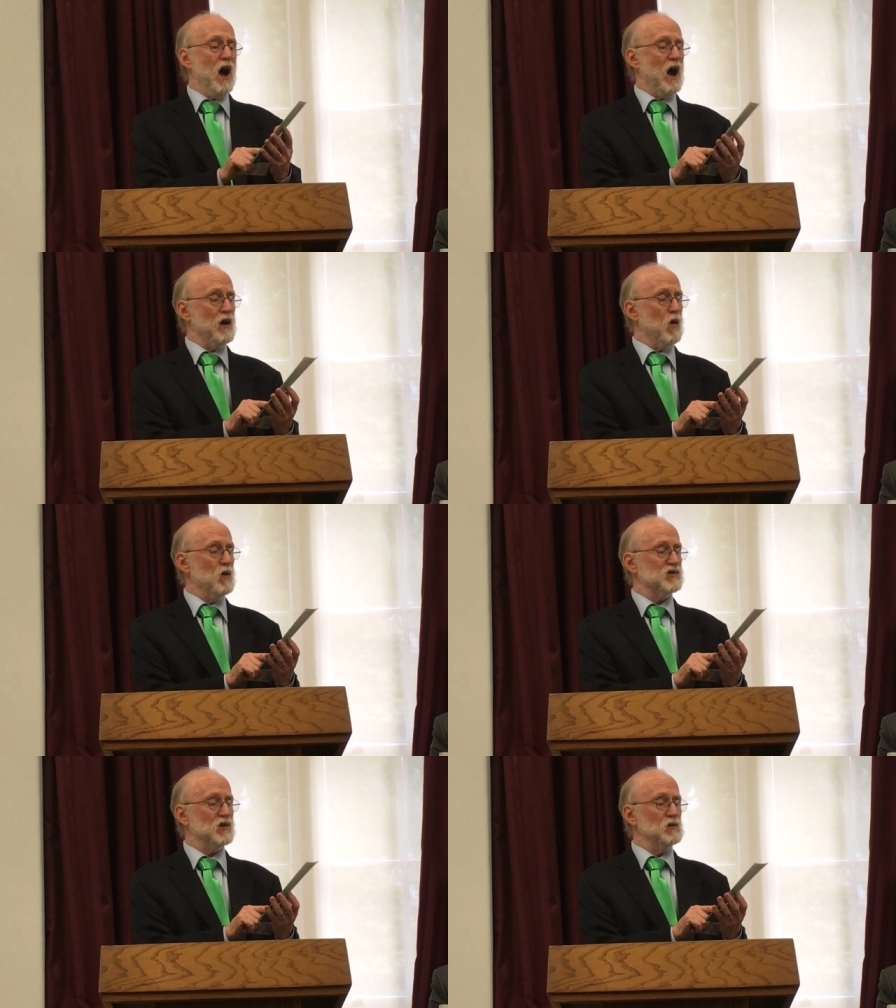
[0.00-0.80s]
I
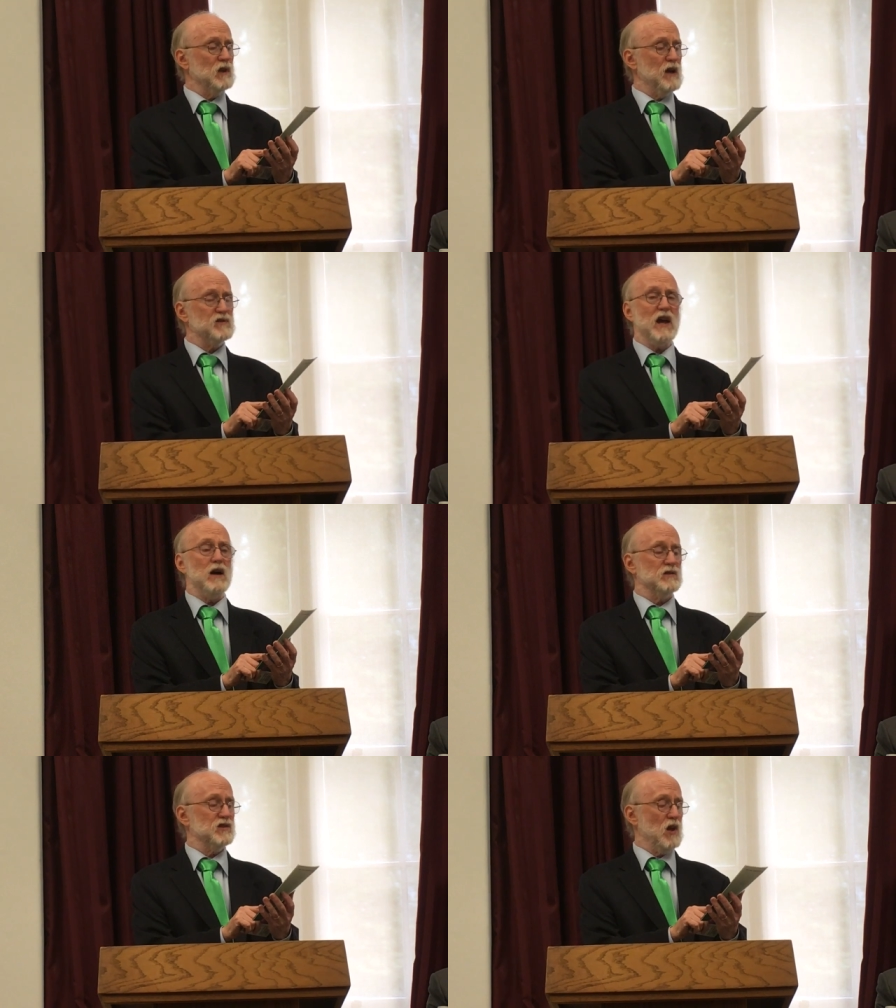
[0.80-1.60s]
also left
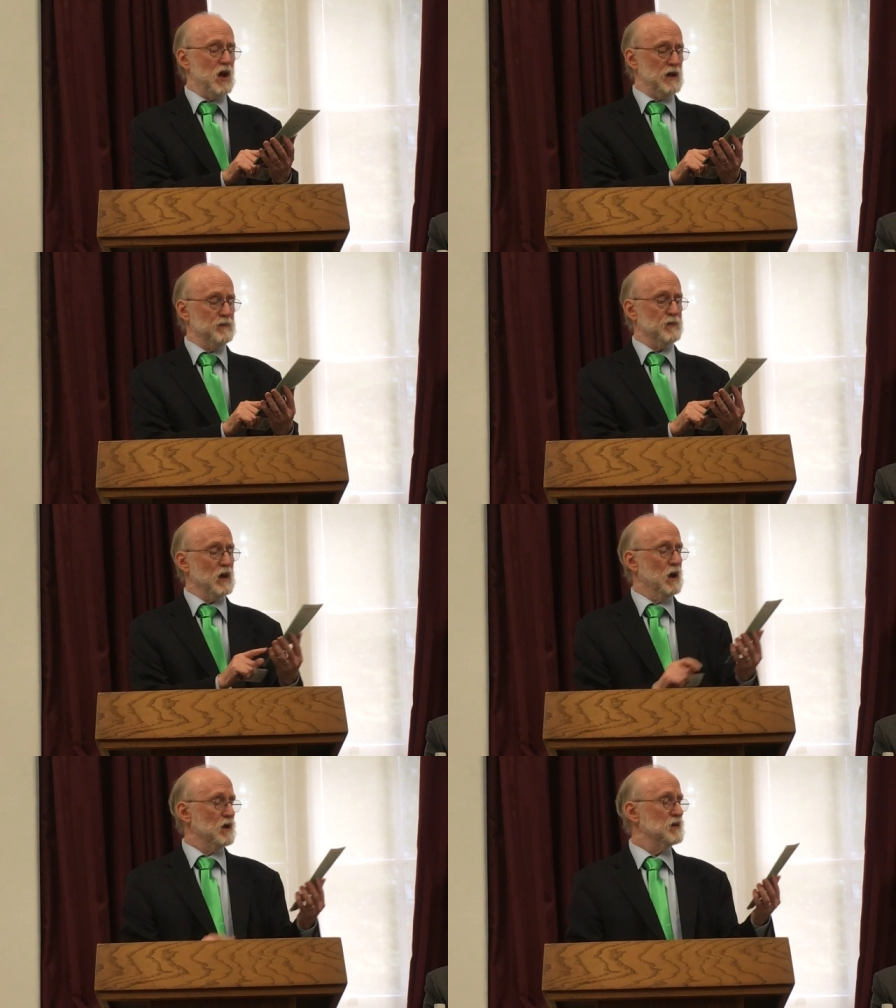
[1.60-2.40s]
outside
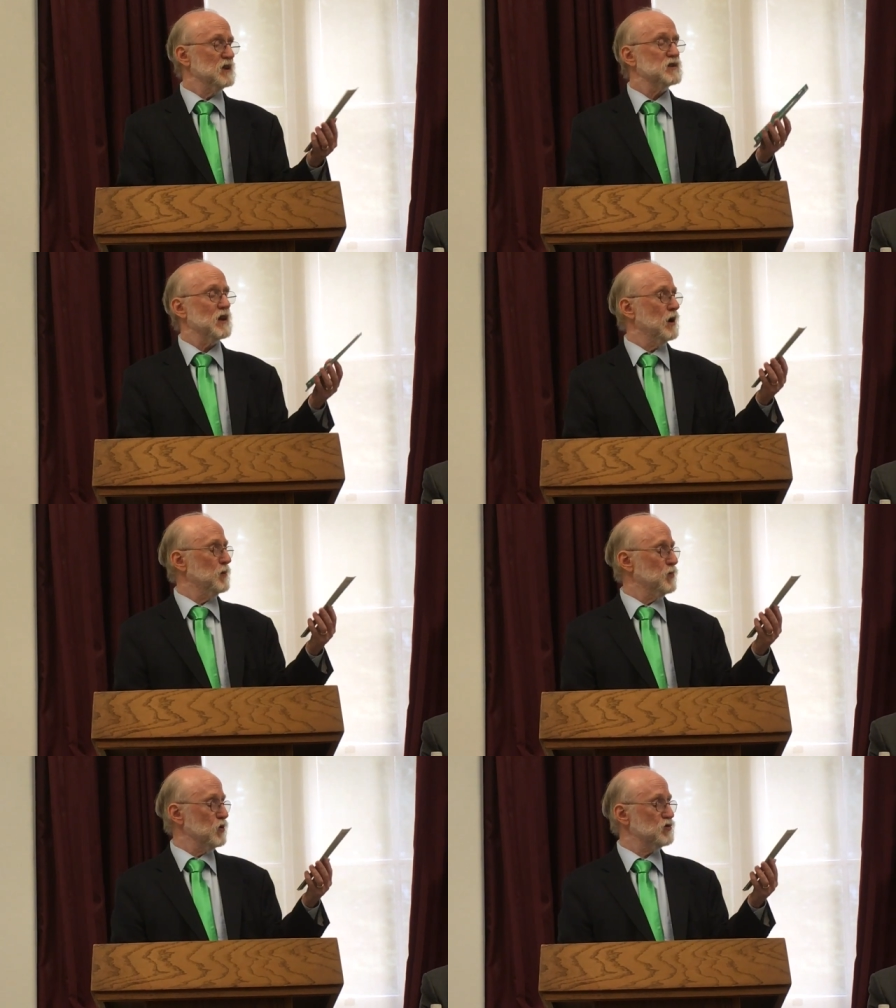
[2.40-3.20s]
these uh,
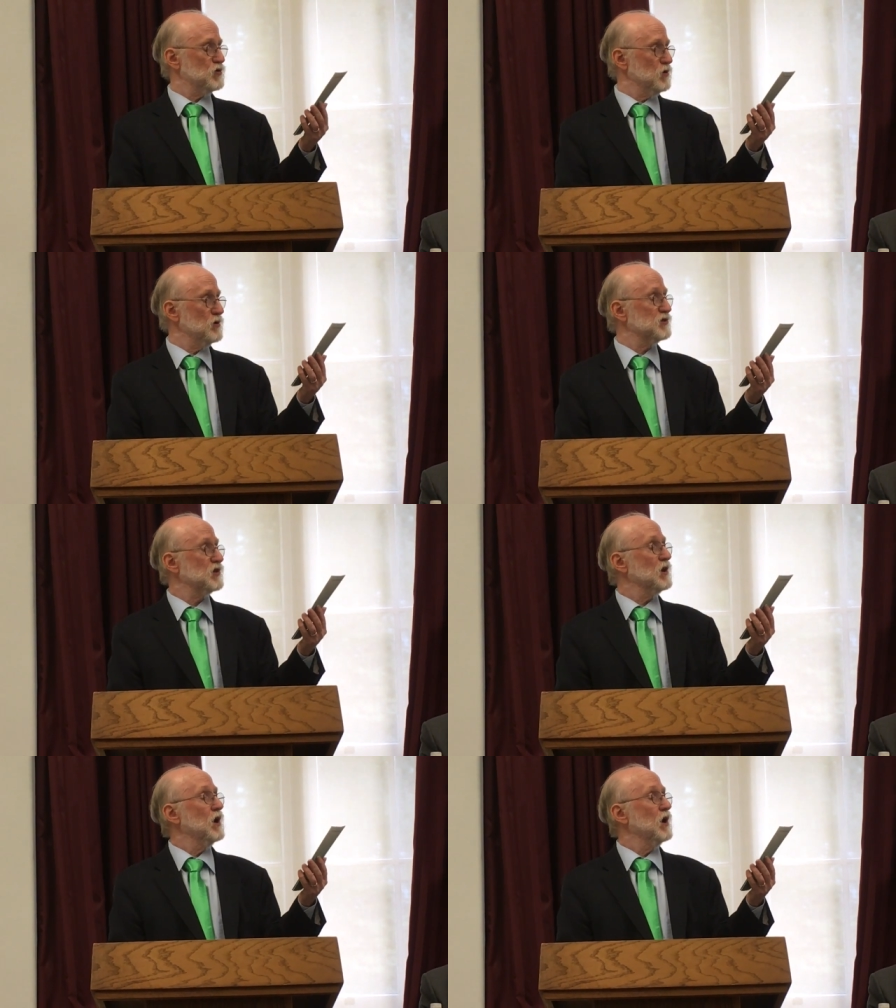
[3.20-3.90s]
brochures